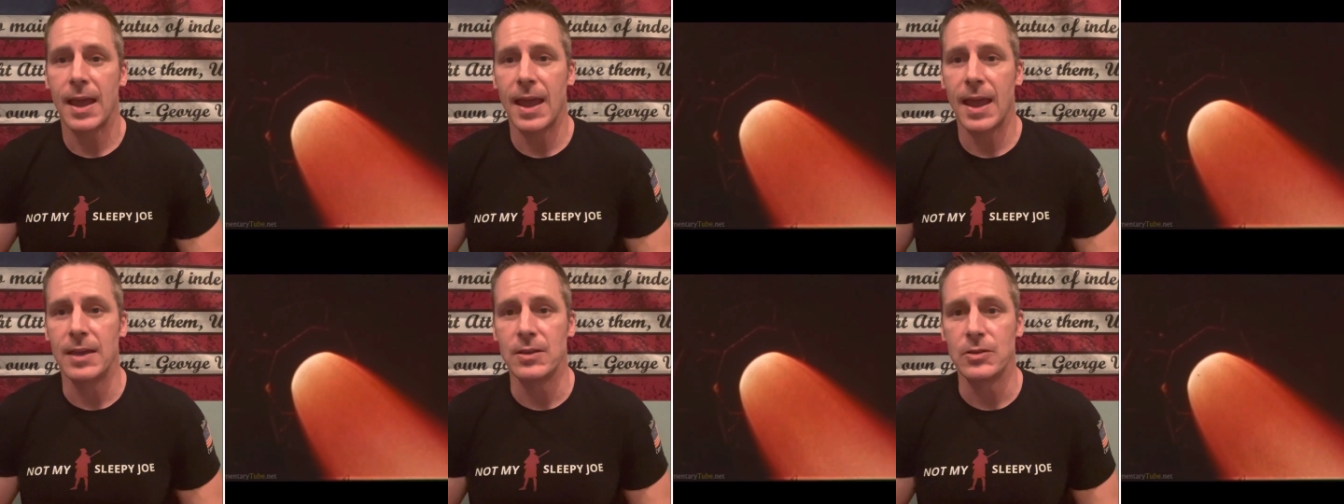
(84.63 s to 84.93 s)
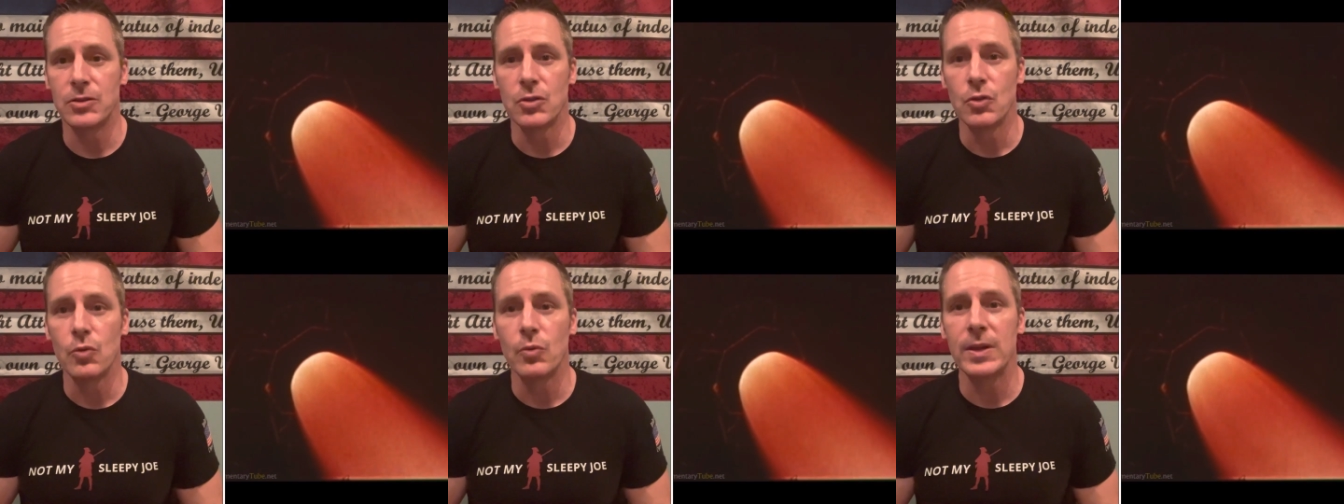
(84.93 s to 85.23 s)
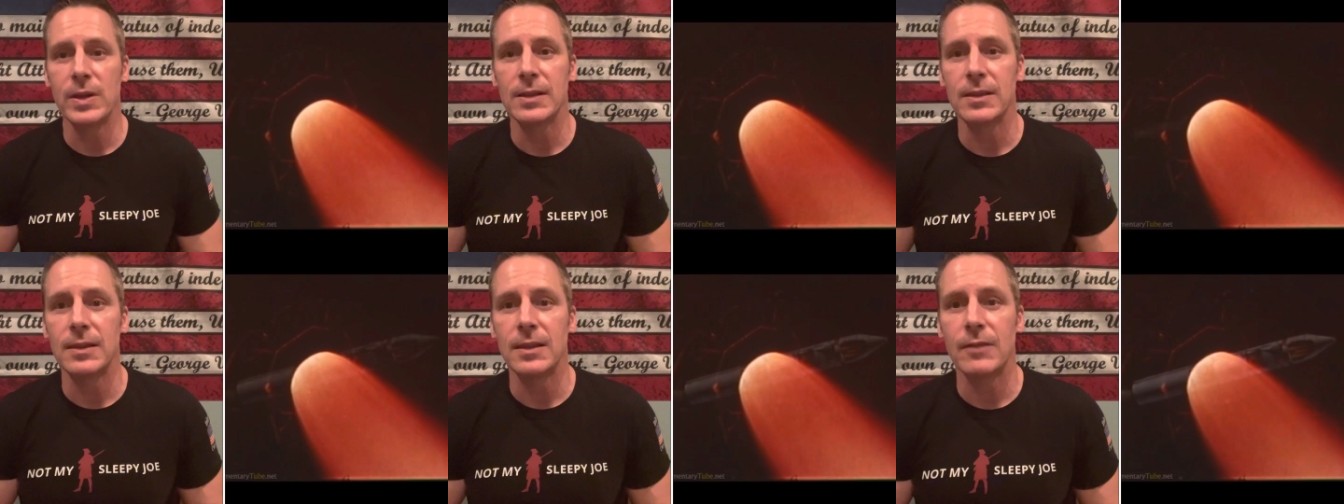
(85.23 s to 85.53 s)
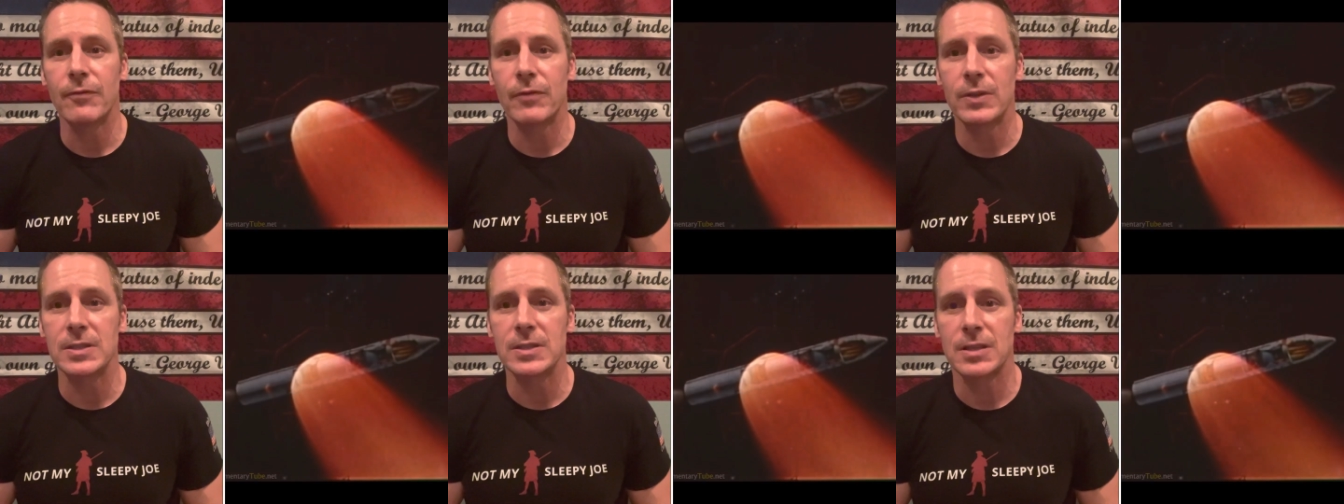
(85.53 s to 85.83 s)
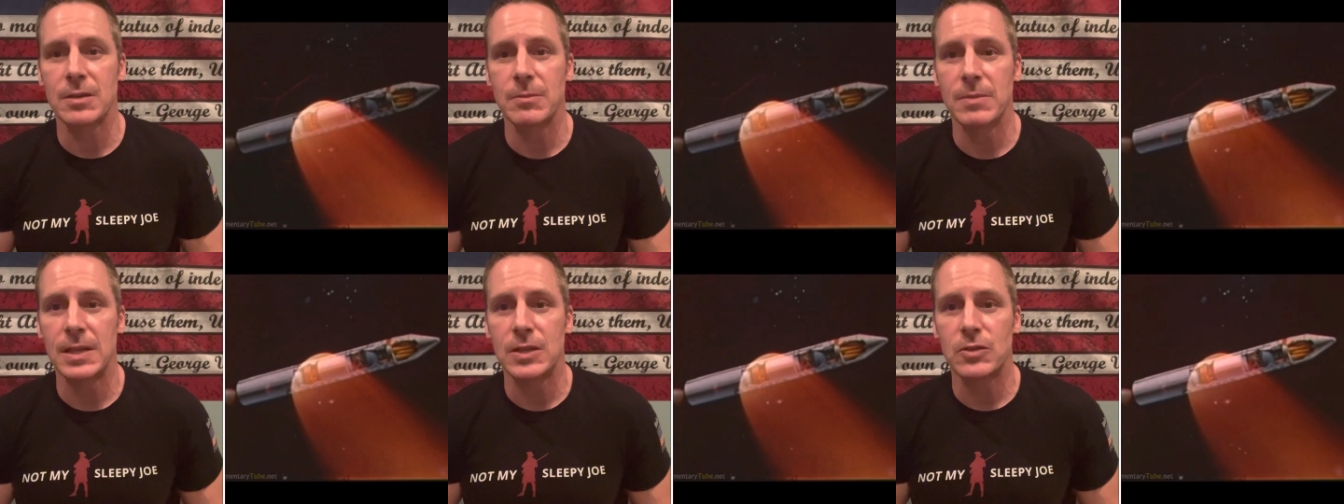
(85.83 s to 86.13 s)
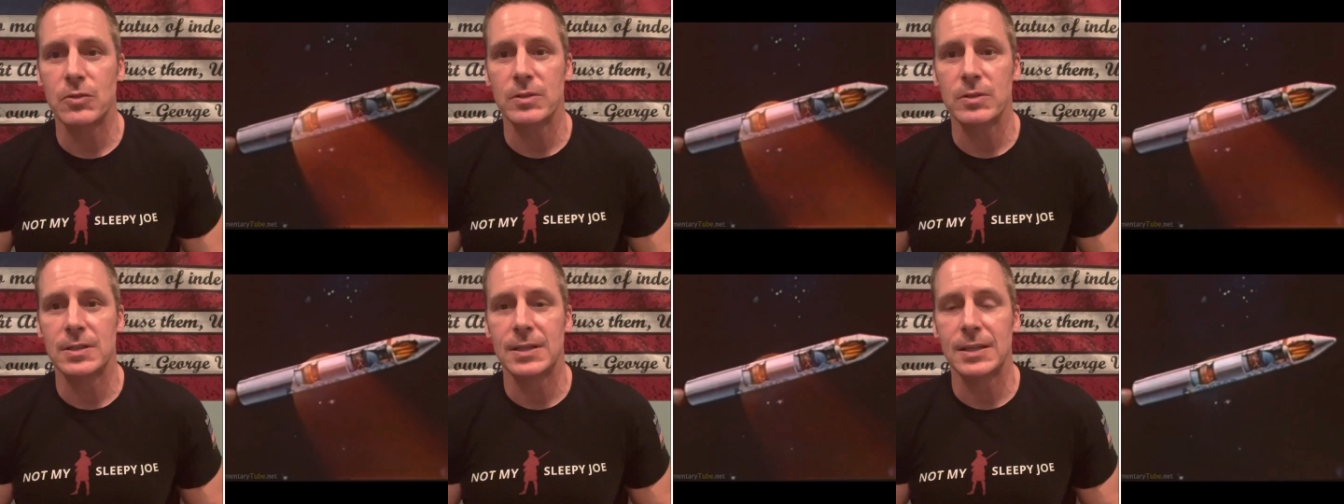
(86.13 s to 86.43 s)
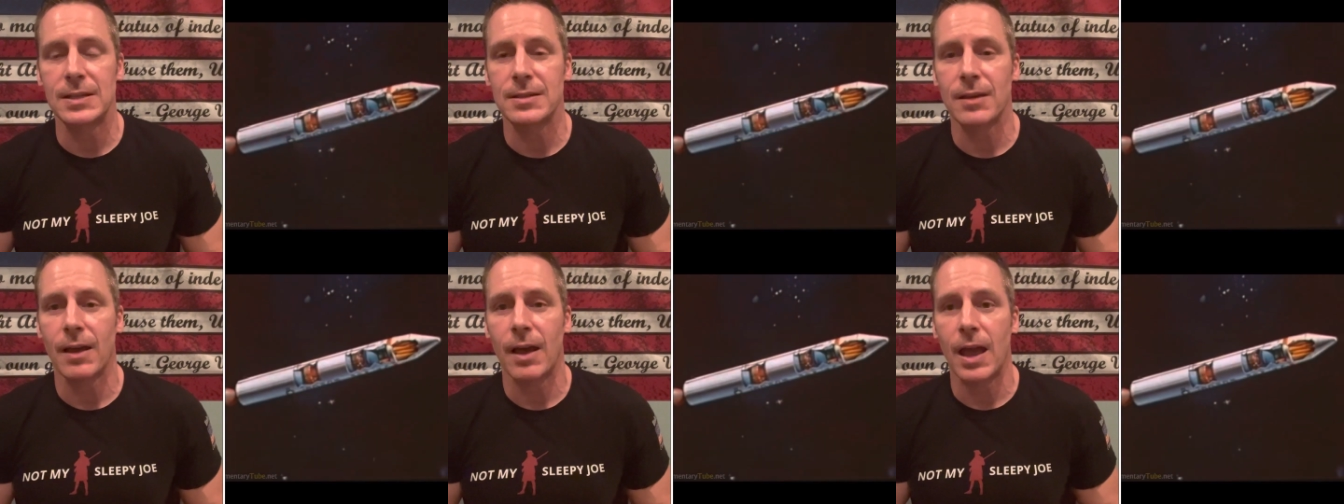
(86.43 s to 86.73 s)
And do we live in some
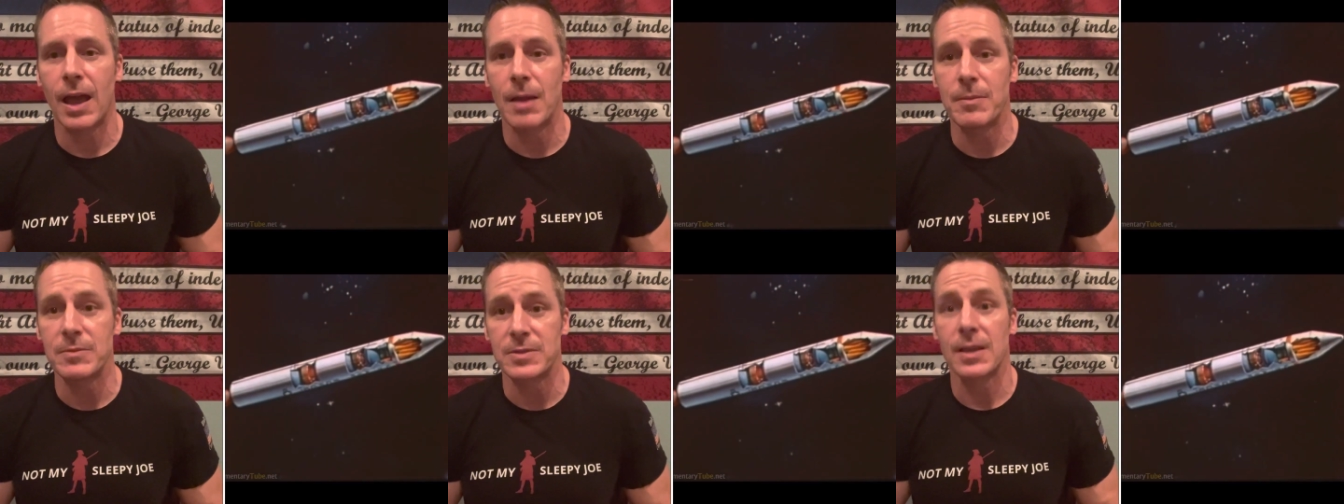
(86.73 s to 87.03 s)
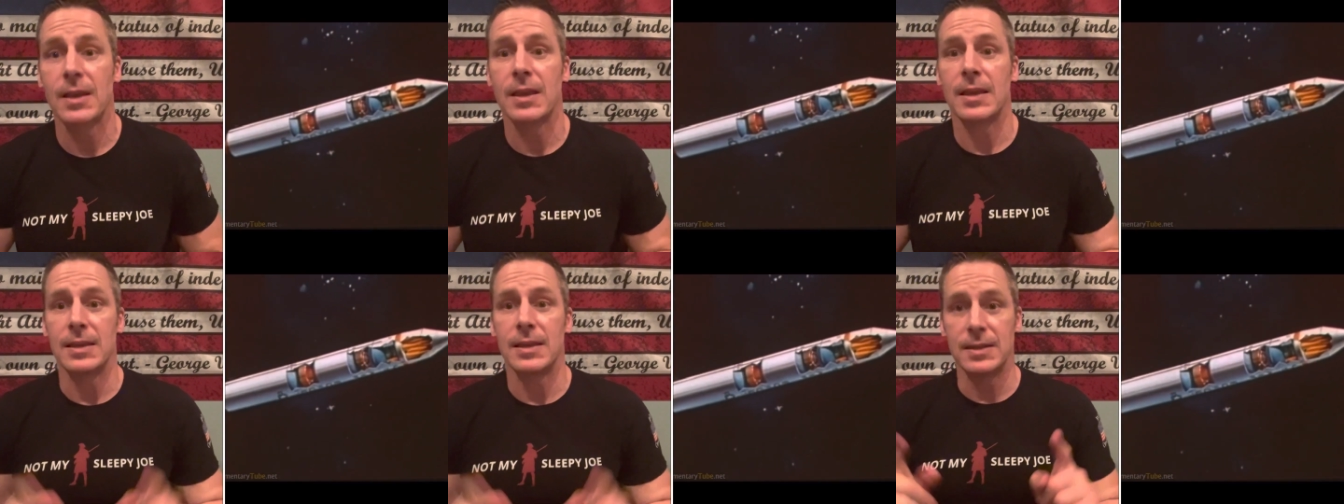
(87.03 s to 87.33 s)
interesting times?